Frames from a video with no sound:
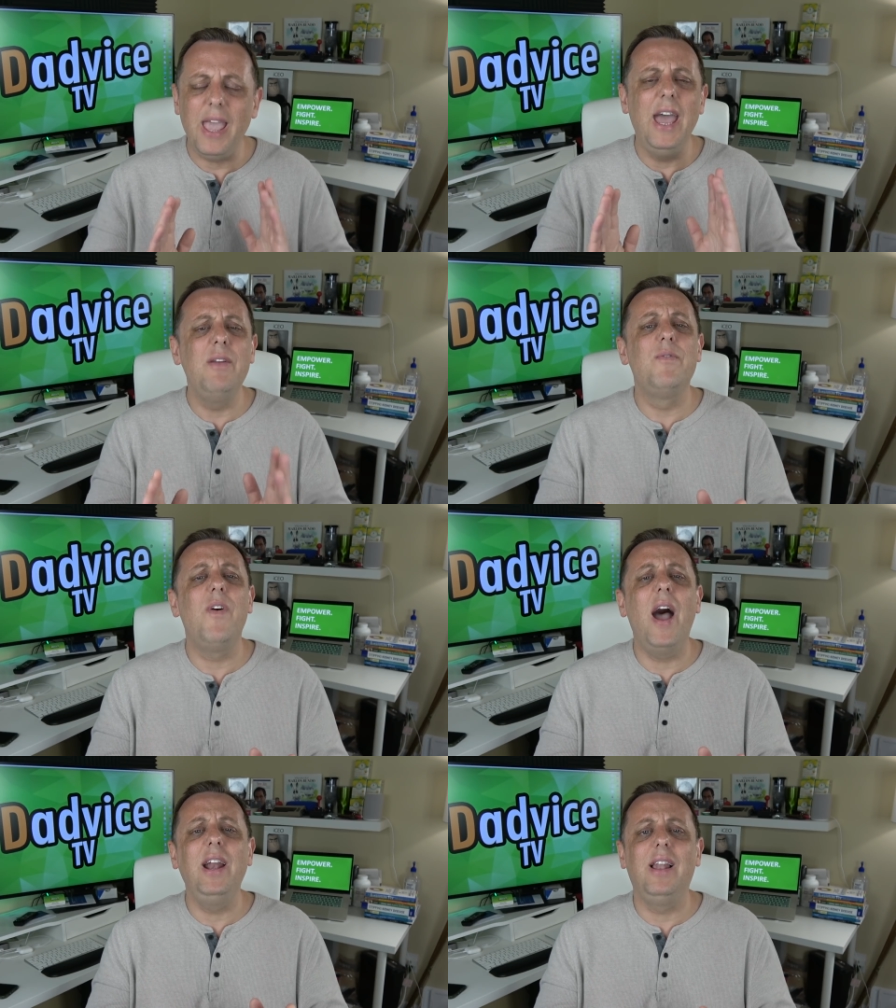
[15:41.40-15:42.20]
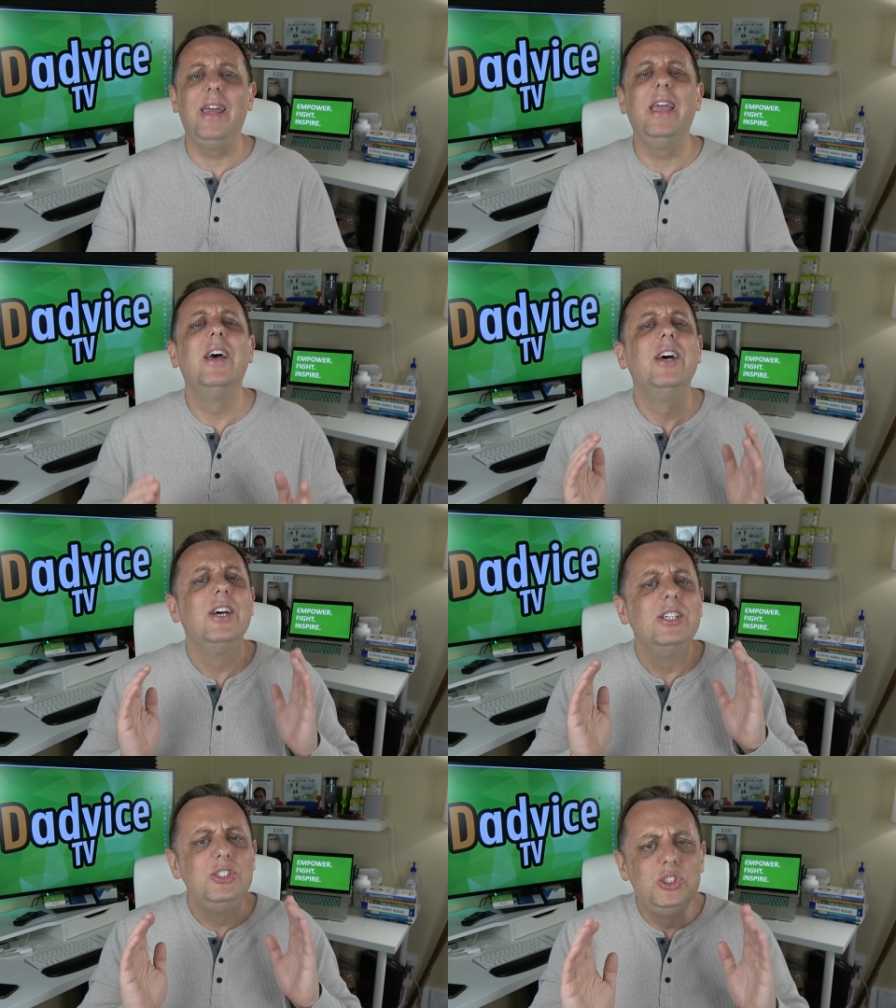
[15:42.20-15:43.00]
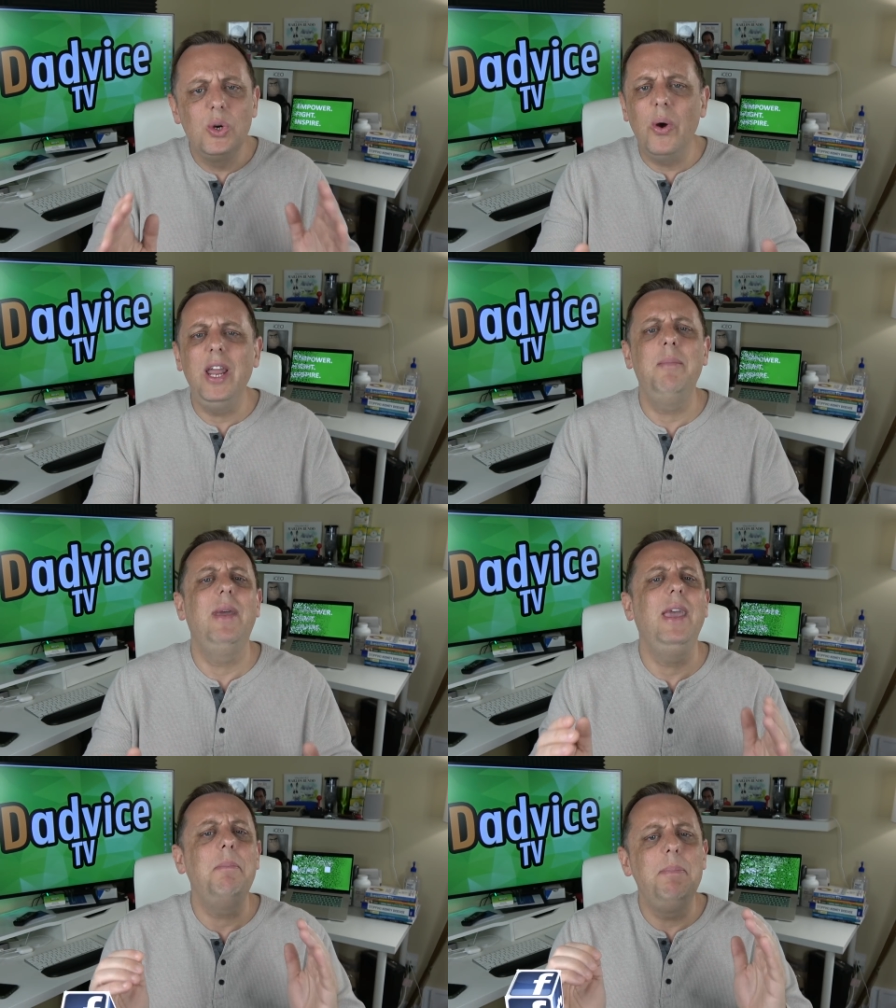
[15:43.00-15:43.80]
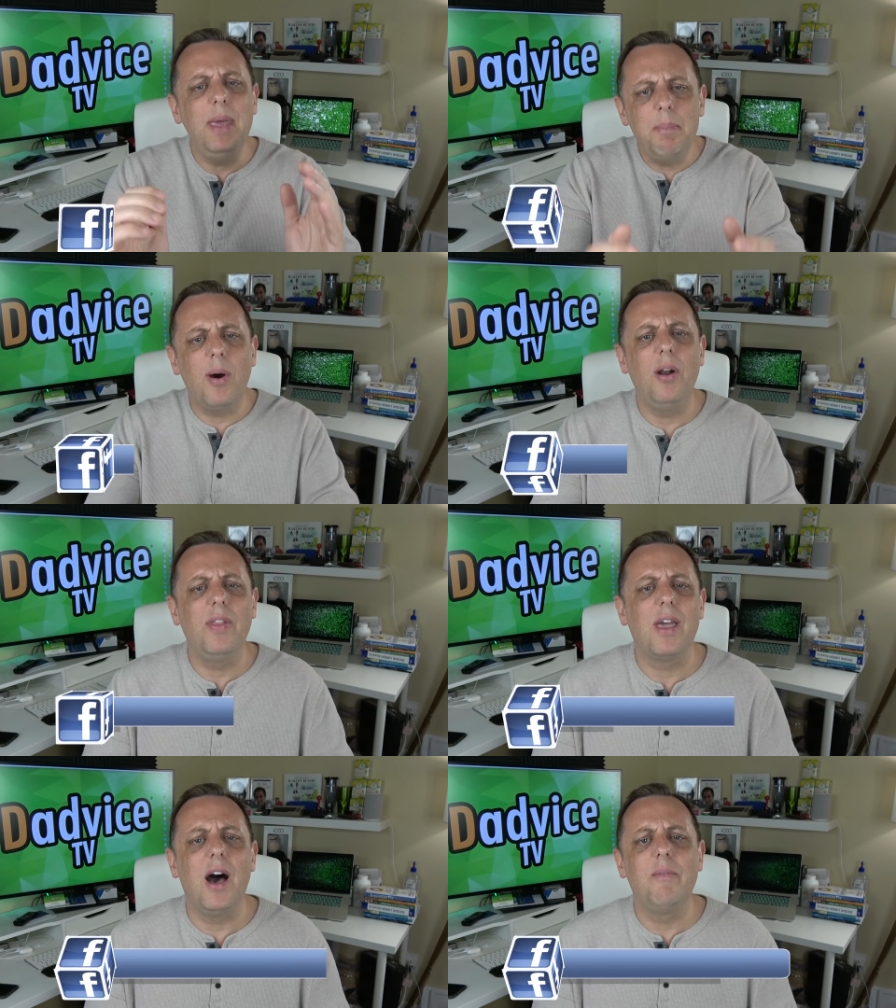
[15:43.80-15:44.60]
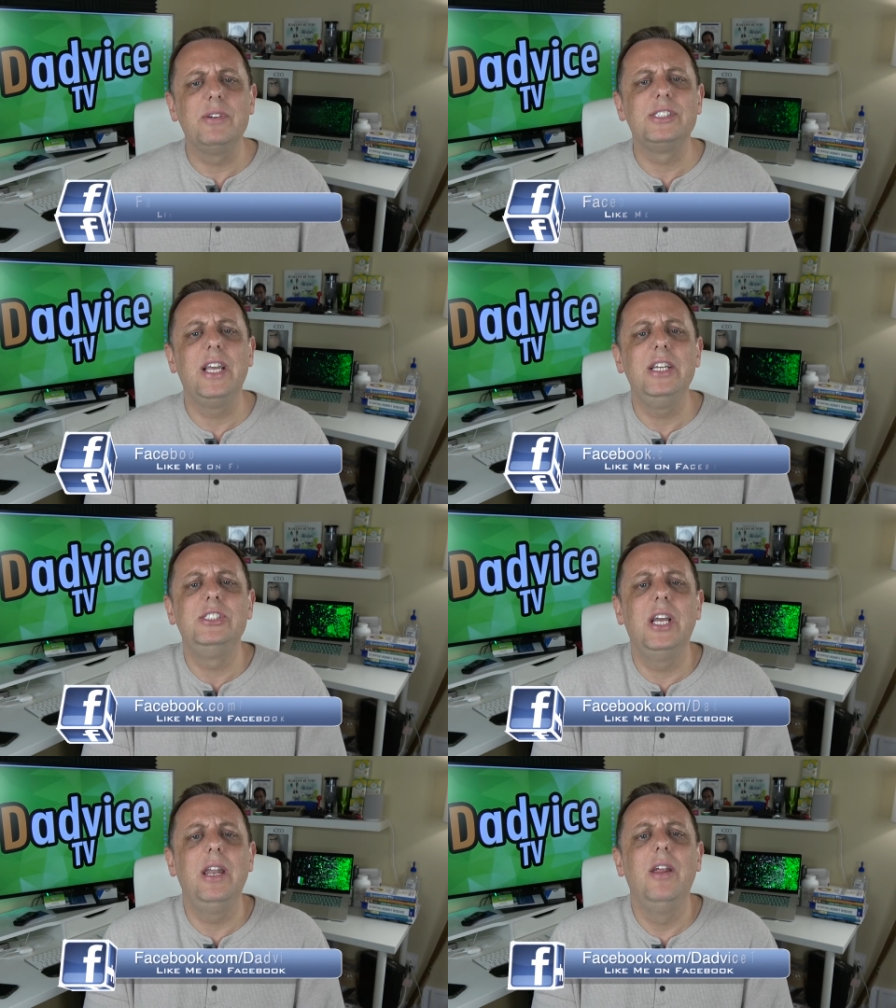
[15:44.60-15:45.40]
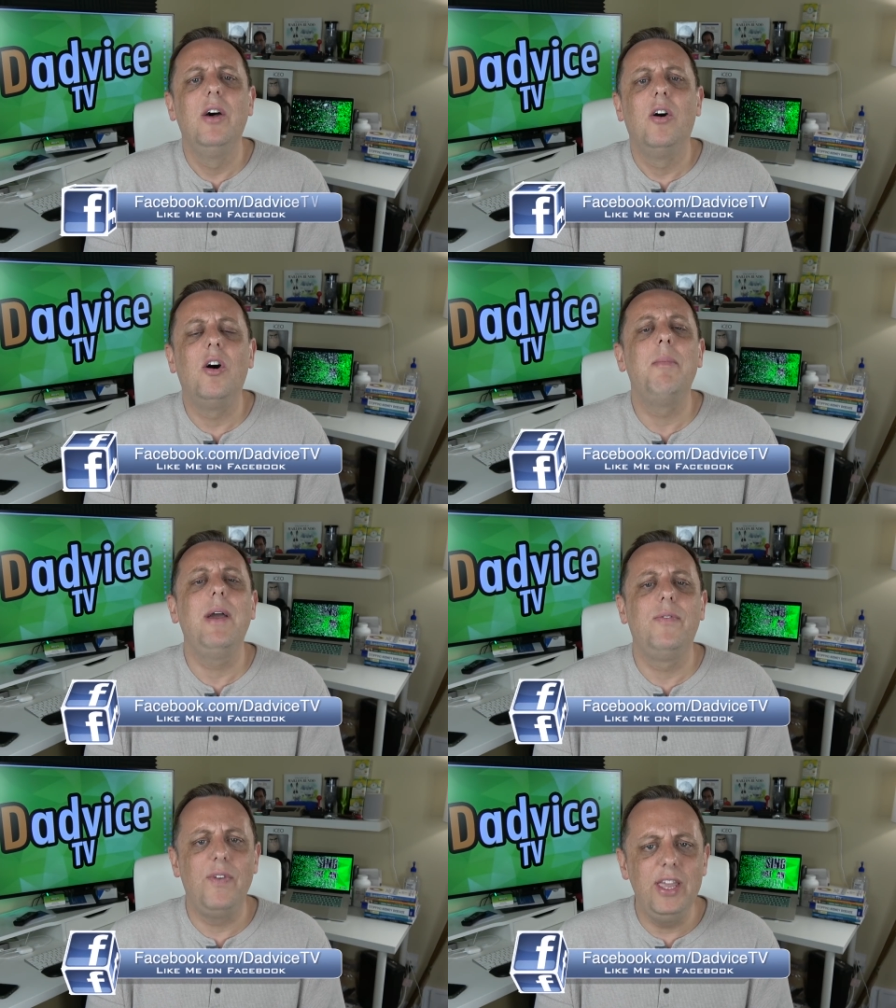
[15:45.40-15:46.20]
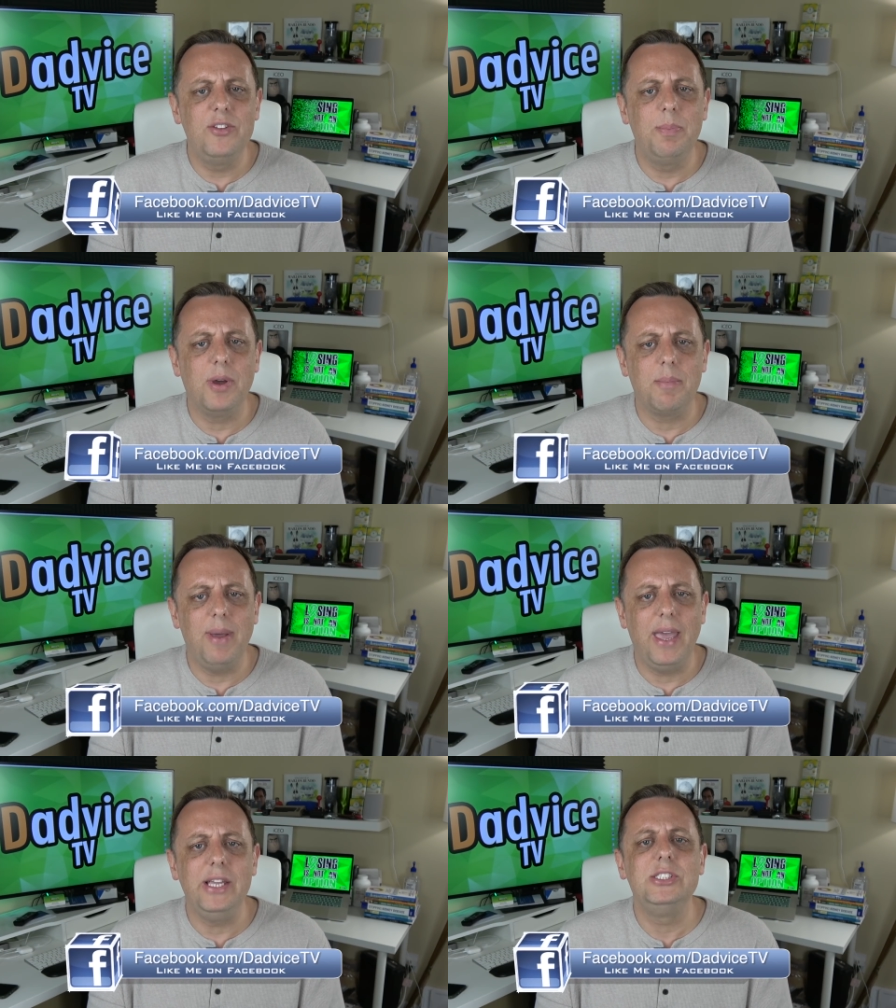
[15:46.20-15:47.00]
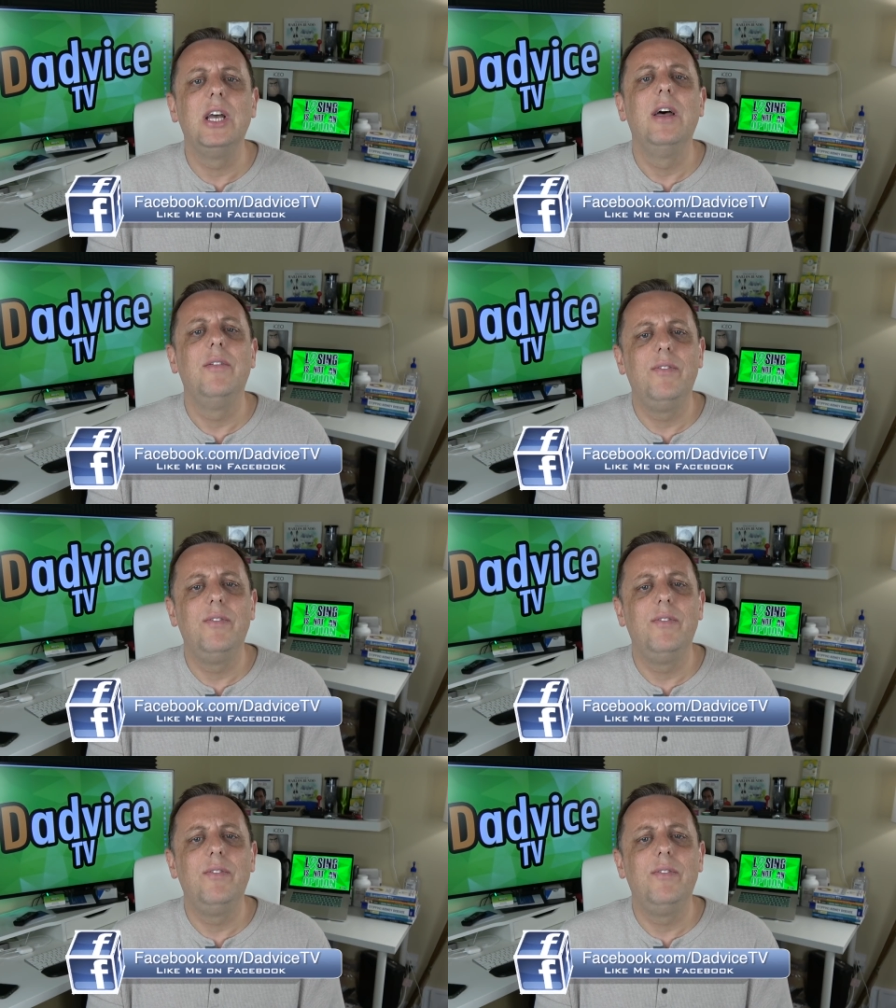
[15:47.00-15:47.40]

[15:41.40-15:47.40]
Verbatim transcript: And finally, join me, be part of the conversation on my Facebook page,